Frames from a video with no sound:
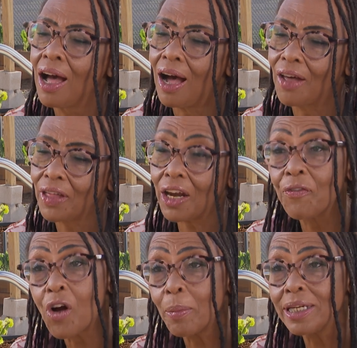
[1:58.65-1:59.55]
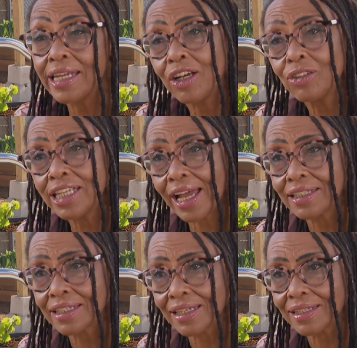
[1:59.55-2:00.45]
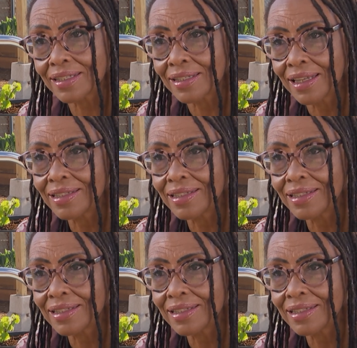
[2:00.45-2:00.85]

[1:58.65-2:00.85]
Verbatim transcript: uh, they had a farm in Dale, Texas,